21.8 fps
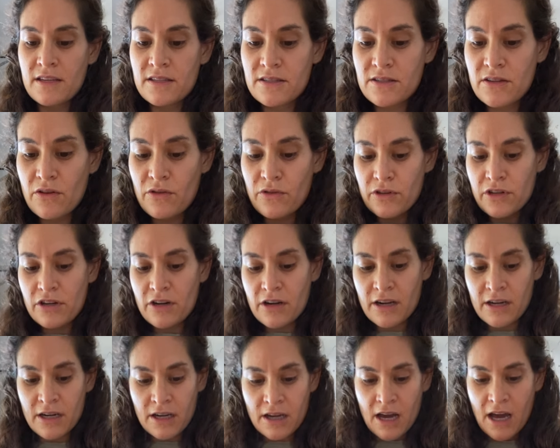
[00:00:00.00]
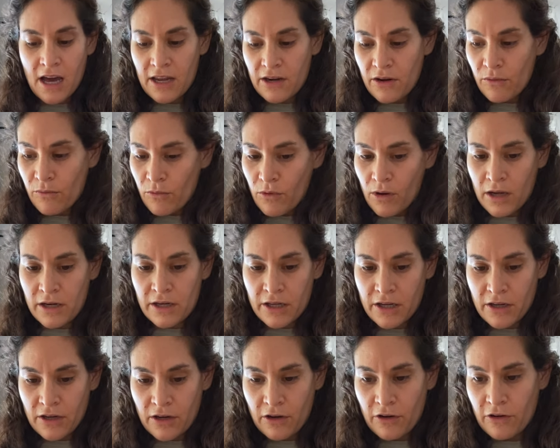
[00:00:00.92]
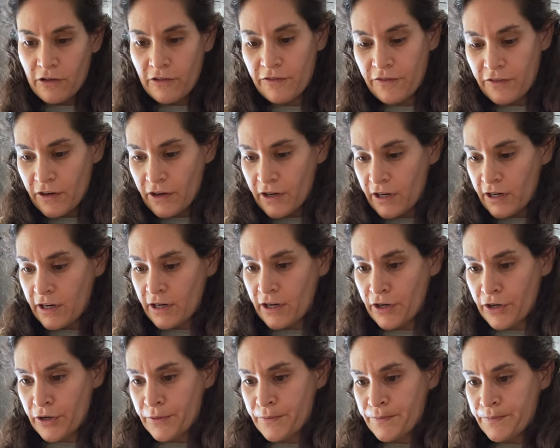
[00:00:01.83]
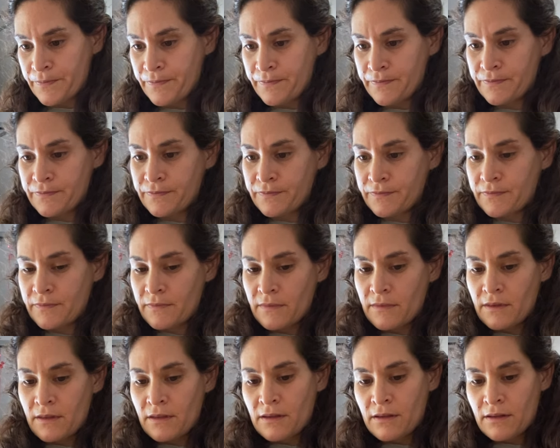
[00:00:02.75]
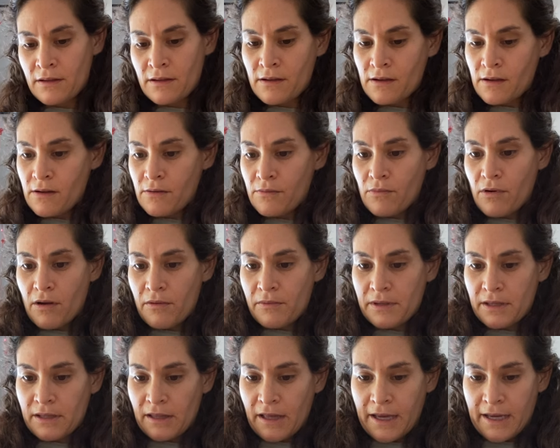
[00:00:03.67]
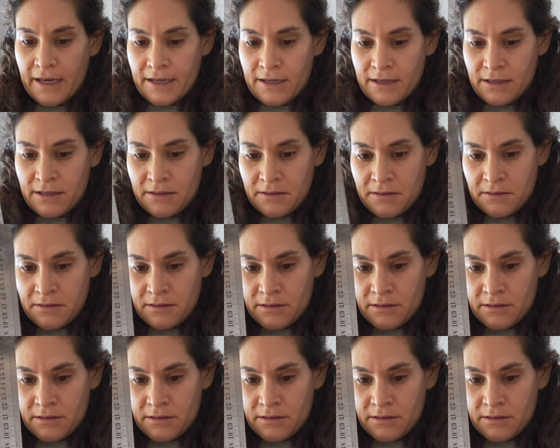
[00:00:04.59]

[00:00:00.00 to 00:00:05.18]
So you're gonna kind of wanna go for probably like,